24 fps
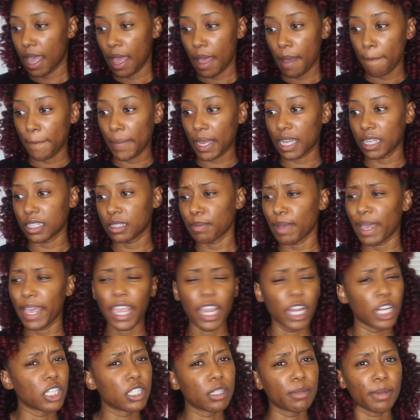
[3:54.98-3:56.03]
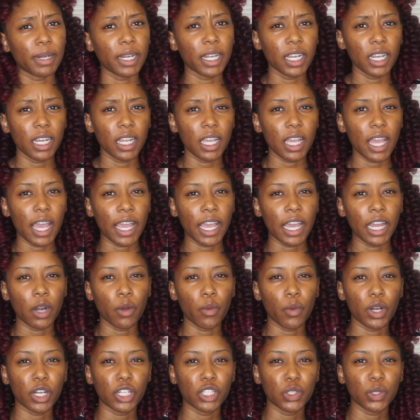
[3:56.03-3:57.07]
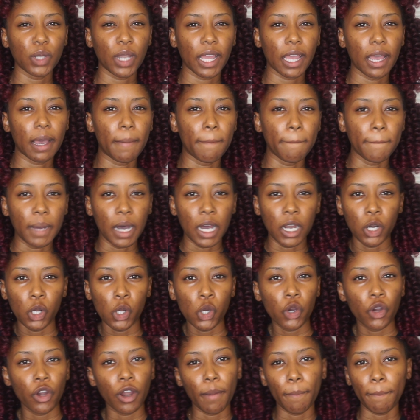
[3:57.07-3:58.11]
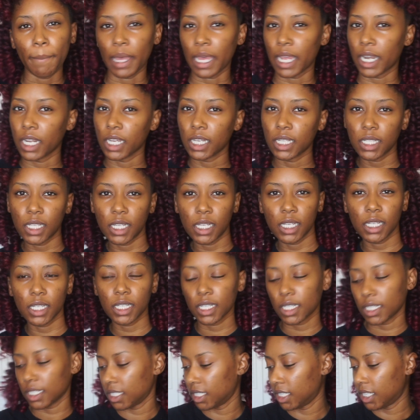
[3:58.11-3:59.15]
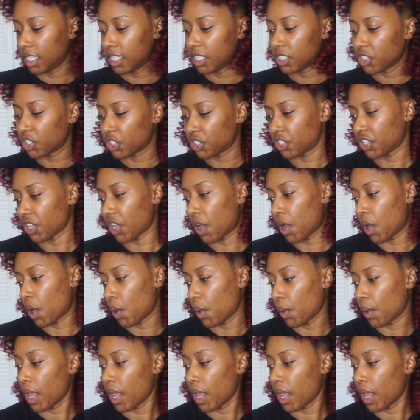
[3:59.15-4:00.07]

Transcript: because my hair is burgundy, I kind of want to do like a monochromatic look. So